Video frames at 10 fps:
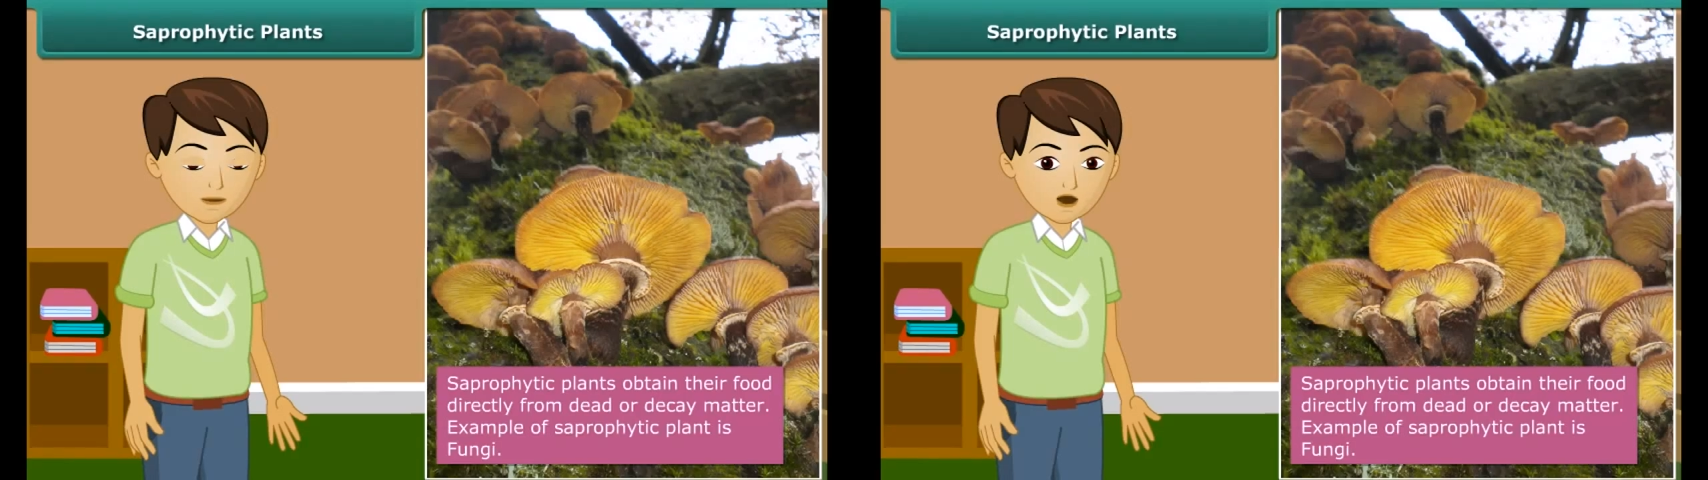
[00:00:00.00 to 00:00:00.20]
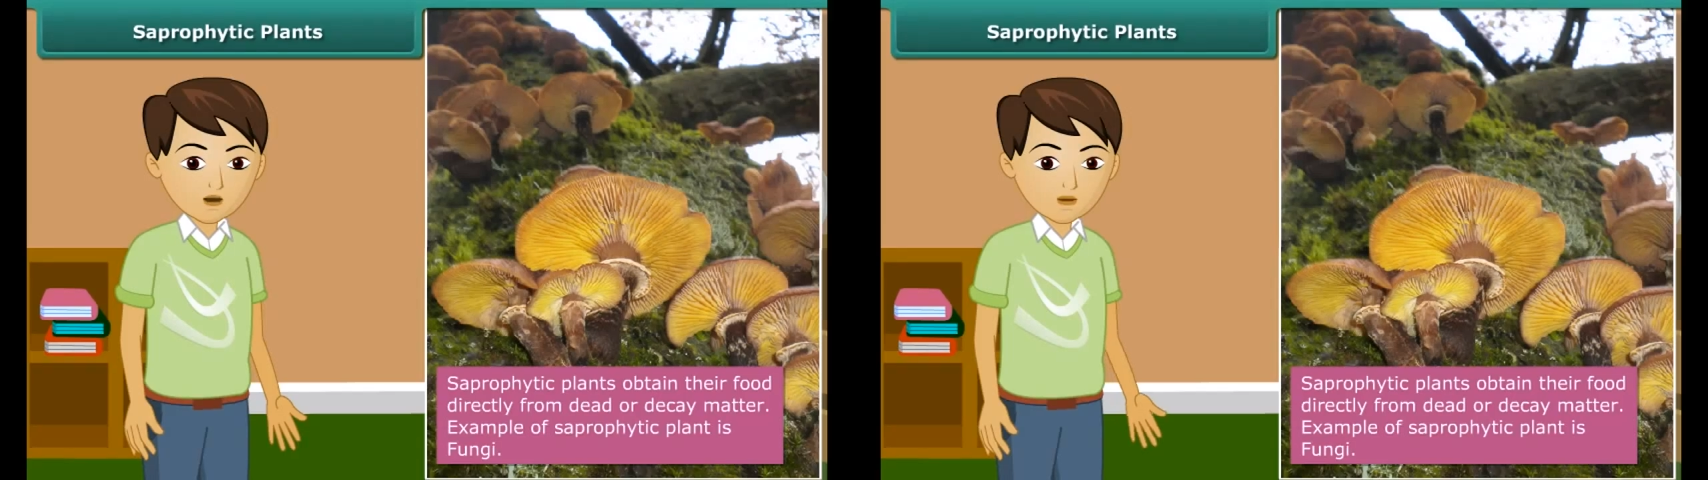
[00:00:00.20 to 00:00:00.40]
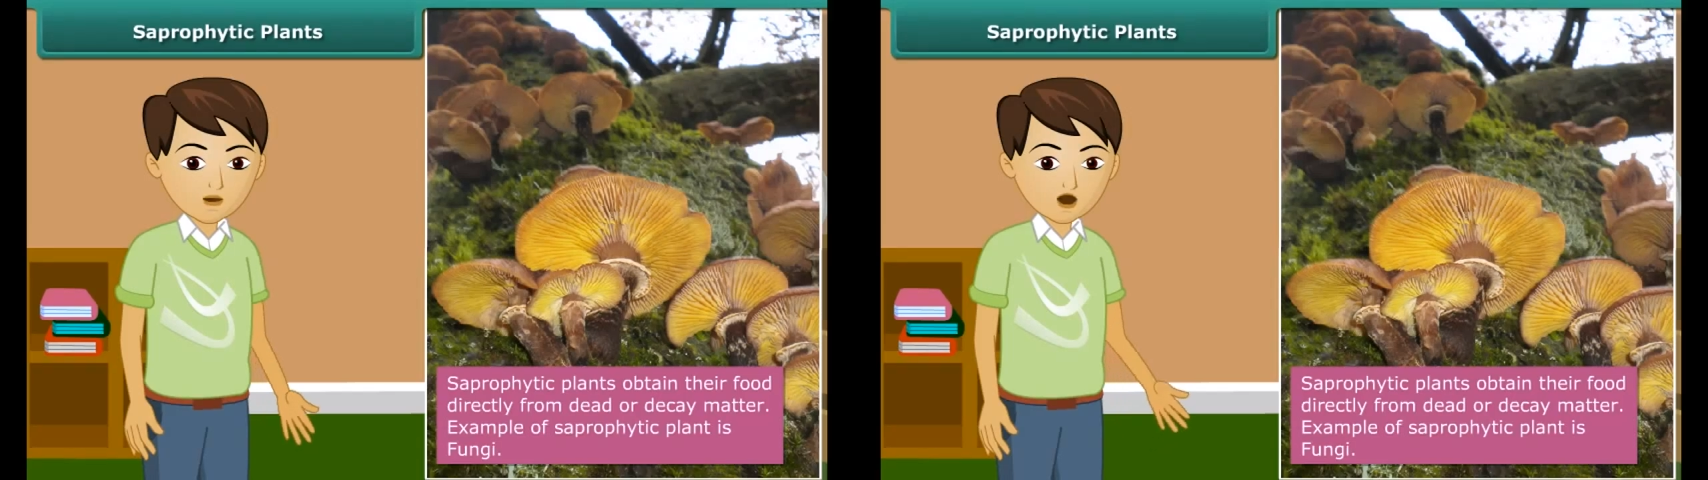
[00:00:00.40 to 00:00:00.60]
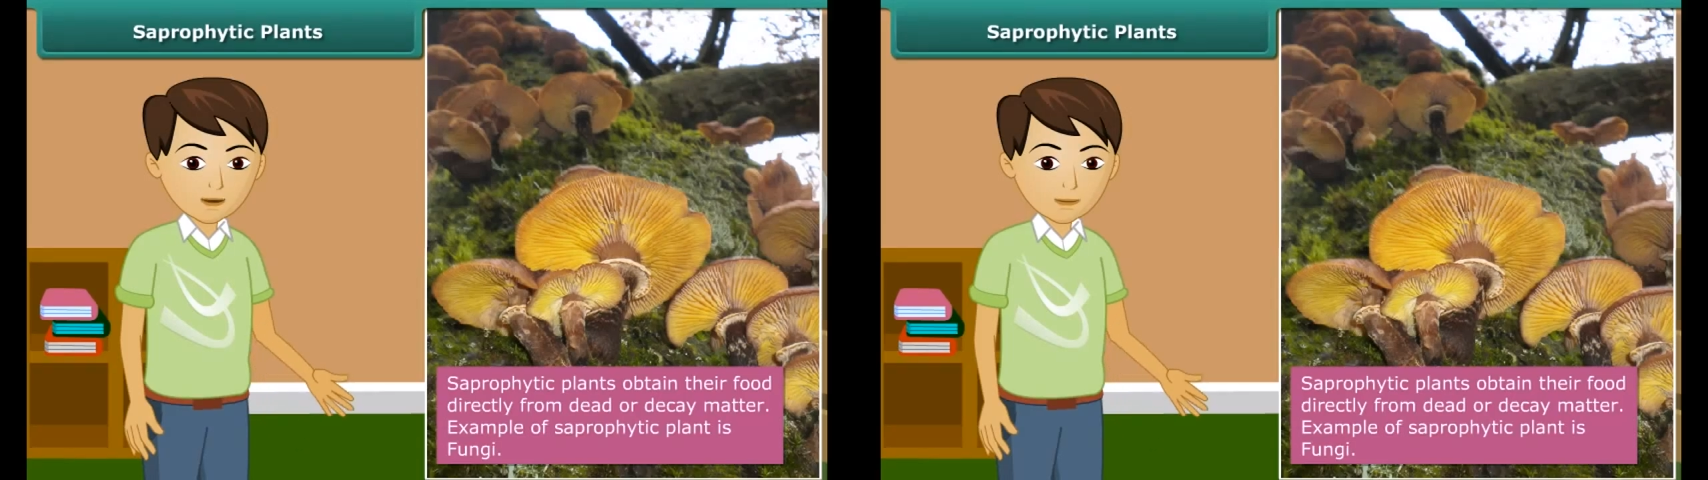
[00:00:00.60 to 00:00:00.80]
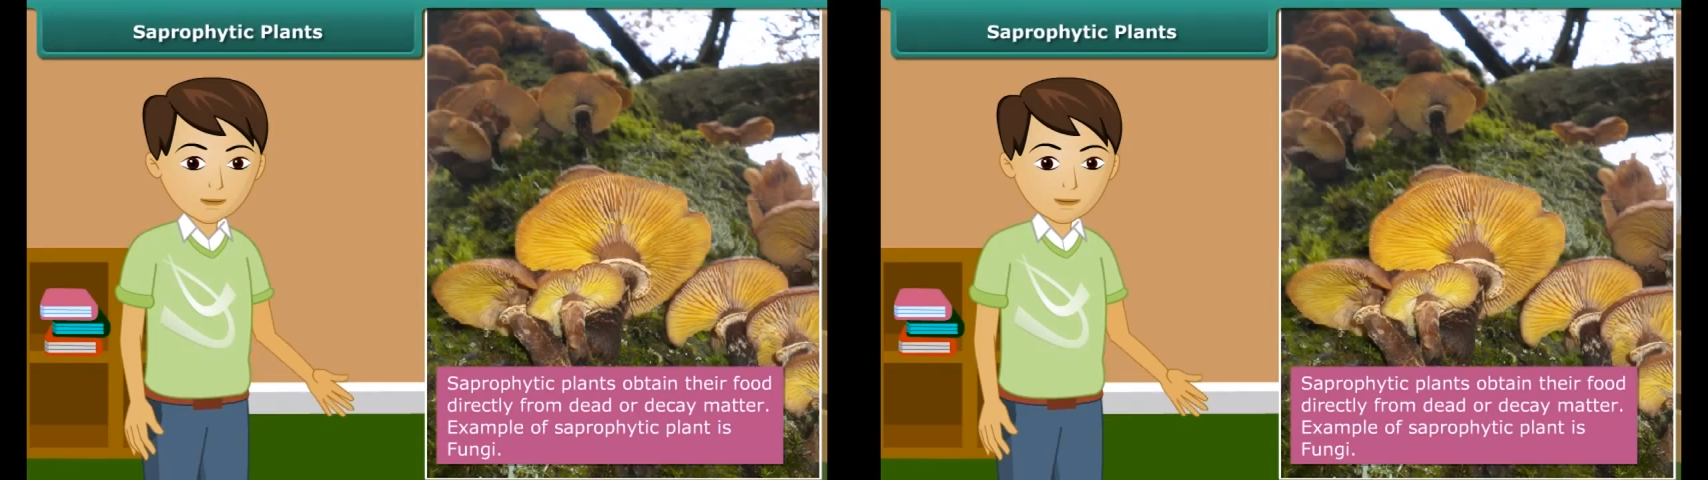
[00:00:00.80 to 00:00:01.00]
from dead
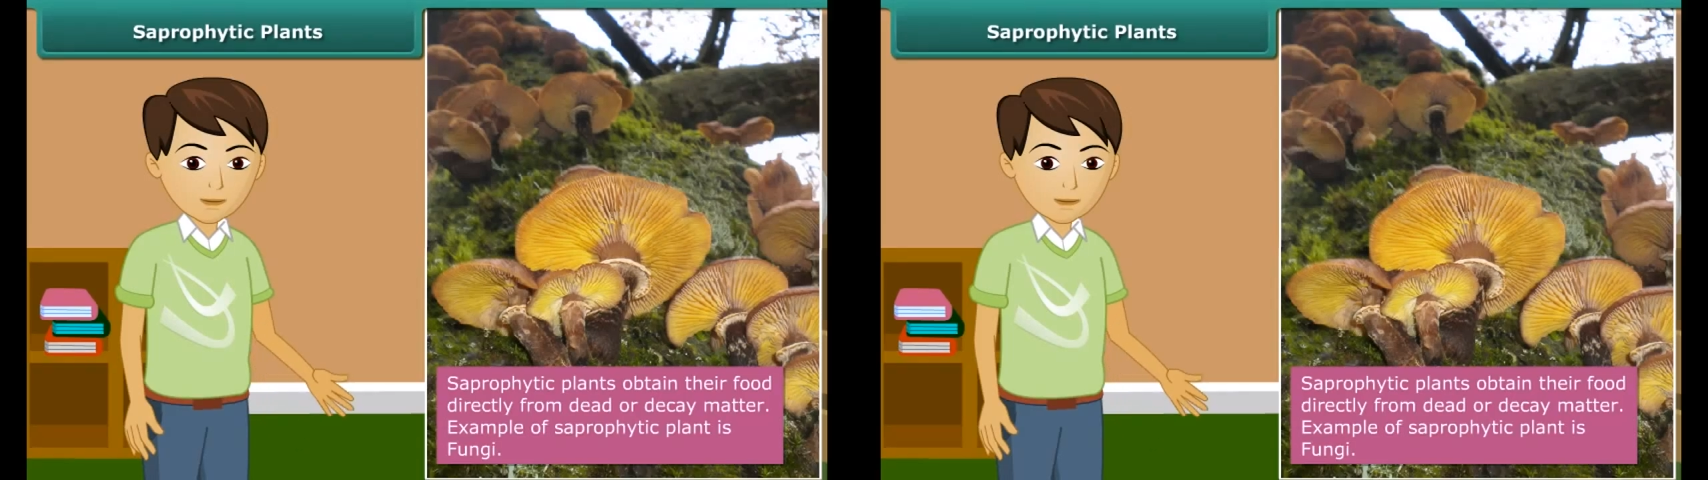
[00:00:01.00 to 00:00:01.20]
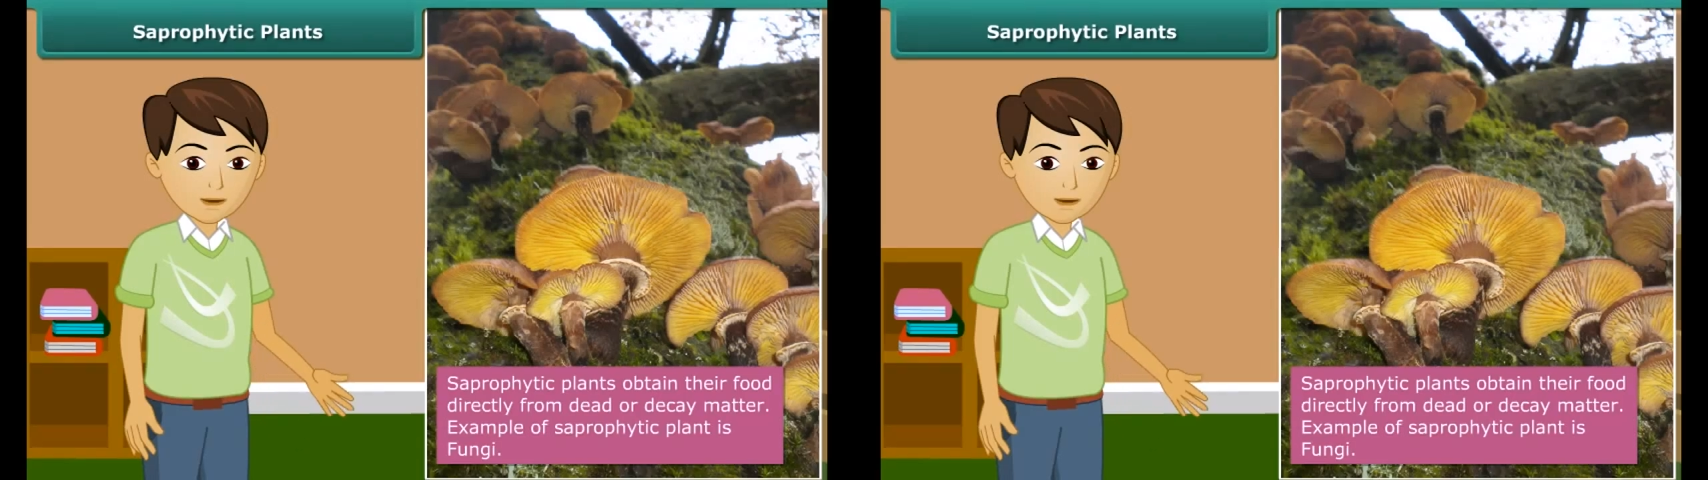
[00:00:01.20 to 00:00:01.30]
and